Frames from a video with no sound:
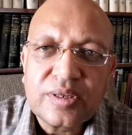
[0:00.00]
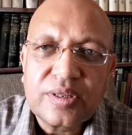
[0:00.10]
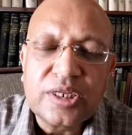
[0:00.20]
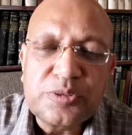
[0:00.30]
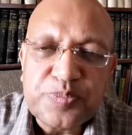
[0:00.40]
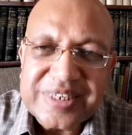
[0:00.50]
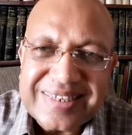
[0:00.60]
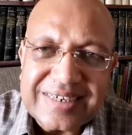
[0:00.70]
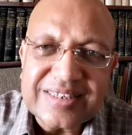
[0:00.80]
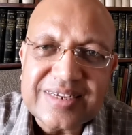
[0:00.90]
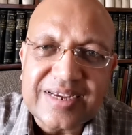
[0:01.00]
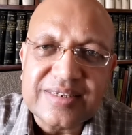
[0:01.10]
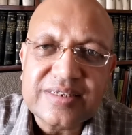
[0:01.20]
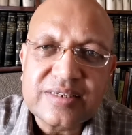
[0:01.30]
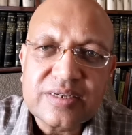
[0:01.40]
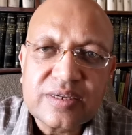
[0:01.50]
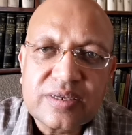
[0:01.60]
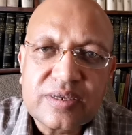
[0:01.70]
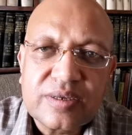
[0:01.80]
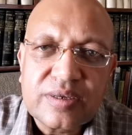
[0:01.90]
This presents us,
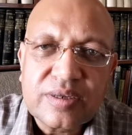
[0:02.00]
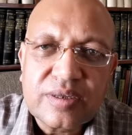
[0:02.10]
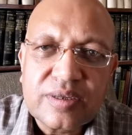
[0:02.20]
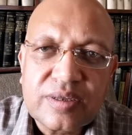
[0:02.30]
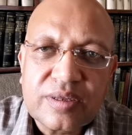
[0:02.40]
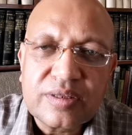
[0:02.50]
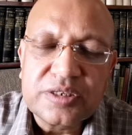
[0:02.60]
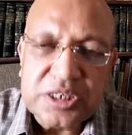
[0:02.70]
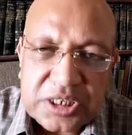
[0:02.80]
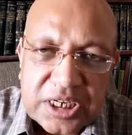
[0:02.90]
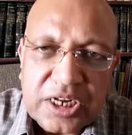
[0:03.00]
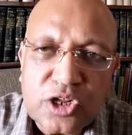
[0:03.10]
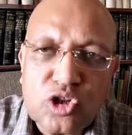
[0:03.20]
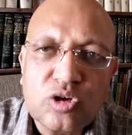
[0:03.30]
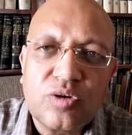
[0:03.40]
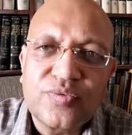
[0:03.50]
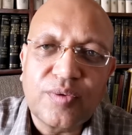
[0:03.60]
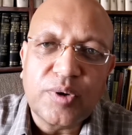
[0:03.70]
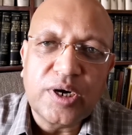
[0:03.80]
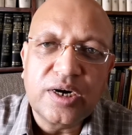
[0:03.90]
this integration of the
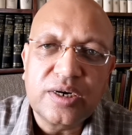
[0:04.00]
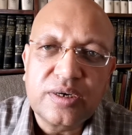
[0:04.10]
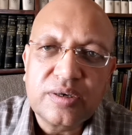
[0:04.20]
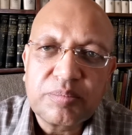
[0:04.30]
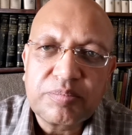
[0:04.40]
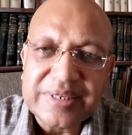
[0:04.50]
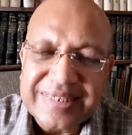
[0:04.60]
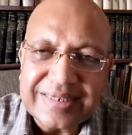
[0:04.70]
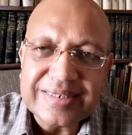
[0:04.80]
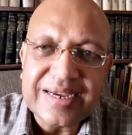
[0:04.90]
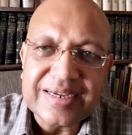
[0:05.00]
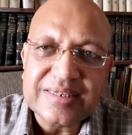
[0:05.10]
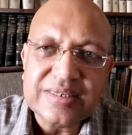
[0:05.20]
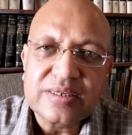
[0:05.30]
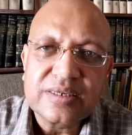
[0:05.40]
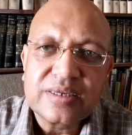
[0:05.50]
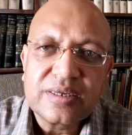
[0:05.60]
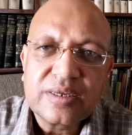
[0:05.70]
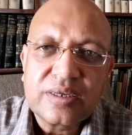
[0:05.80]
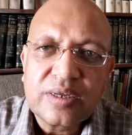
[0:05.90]
world presents us
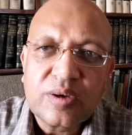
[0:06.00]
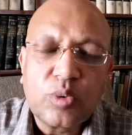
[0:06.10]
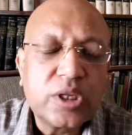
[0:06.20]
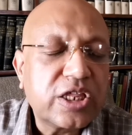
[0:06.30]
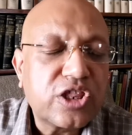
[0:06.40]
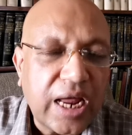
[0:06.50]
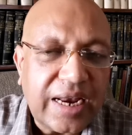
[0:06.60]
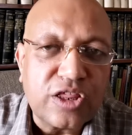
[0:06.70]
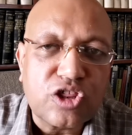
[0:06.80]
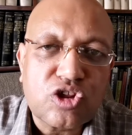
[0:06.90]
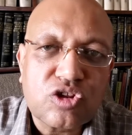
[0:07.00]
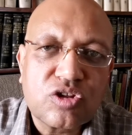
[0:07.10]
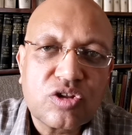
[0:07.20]
with a challenge